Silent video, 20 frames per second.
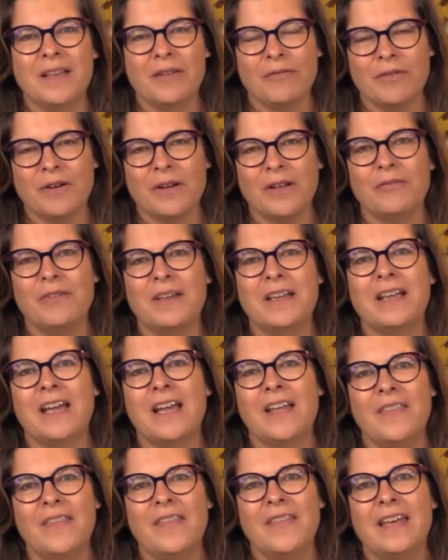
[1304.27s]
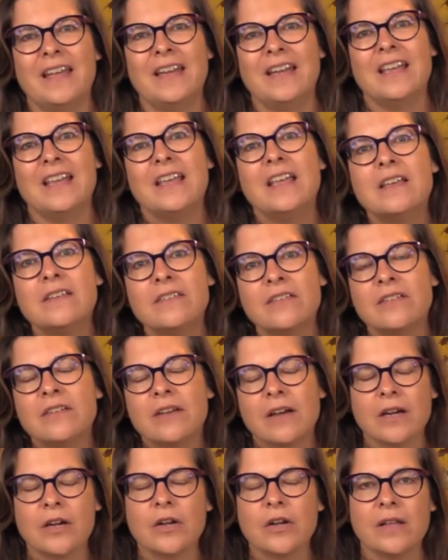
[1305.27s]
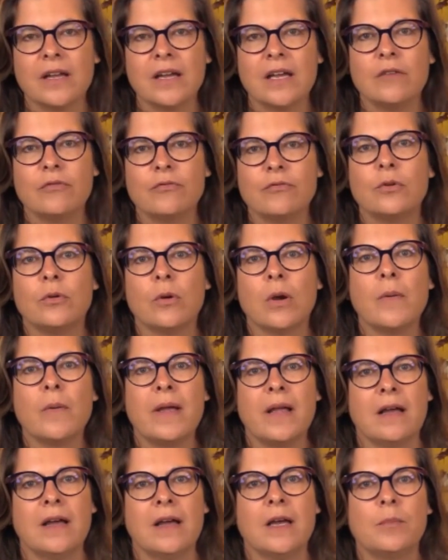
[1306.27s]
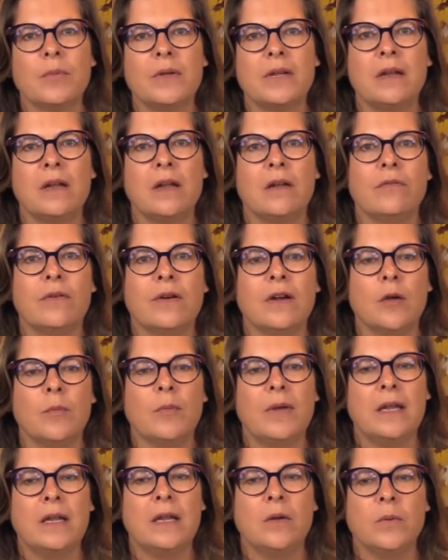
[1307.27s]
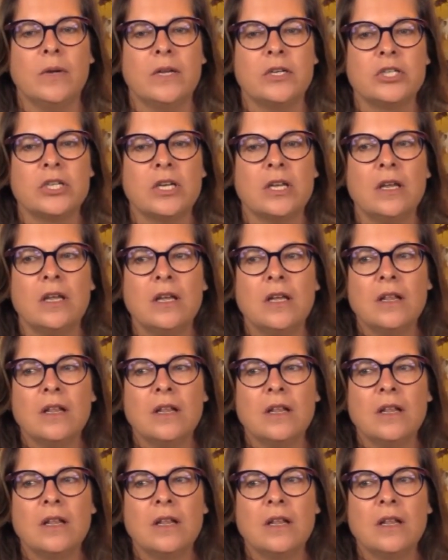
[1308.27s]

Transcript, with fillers: evolving, and then his entire life growing up in an environment in which